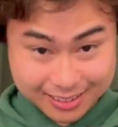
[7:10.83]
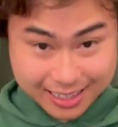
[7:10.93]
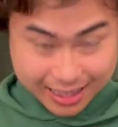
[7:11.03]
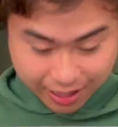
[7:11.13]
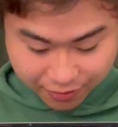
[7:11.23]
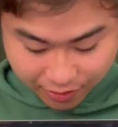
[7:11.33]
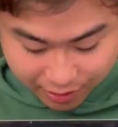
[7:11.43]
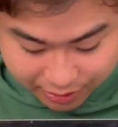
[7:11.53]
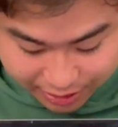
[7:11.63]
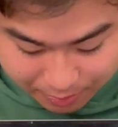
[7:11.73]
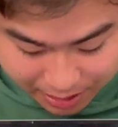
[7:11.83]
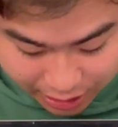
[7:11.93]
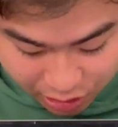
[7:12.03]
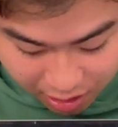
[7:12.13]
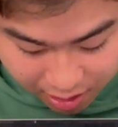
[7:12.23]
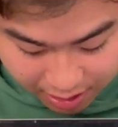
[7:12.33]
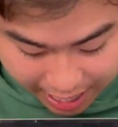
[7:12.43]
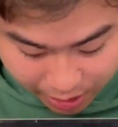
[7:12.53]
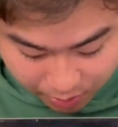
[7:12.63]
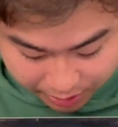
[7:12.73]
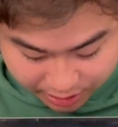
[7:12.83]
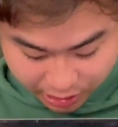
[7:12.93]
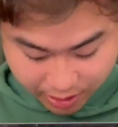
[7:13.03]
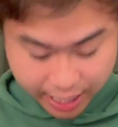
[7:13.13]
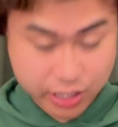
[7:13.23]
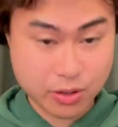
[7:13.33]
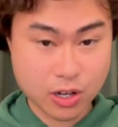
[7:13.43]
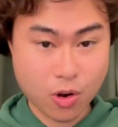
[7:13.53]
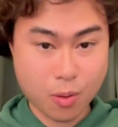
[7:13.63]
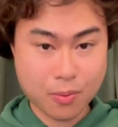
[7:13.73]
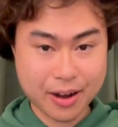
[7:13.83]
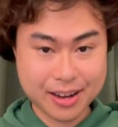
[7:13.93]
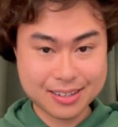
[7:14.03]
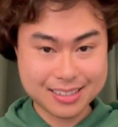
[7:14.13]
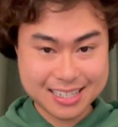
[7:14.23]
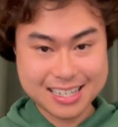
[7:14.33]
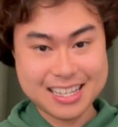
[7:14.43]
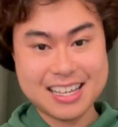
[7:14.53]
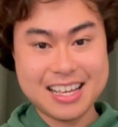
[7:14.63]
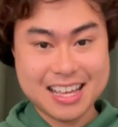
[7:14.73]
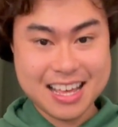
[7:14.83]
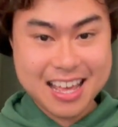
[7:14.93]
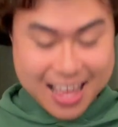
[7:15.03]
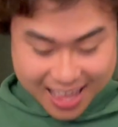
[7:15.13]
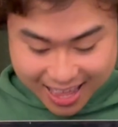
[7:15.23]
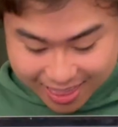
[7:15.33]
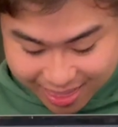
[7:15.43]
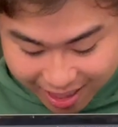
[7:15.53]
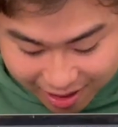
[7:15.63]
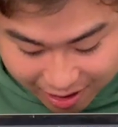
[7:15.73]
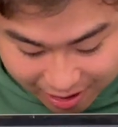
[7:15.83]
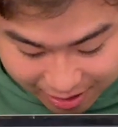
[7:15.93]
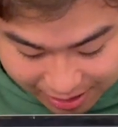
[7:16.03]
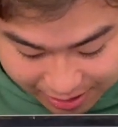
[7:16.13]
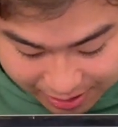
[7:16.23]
in the first picture, I was trying to incorporate the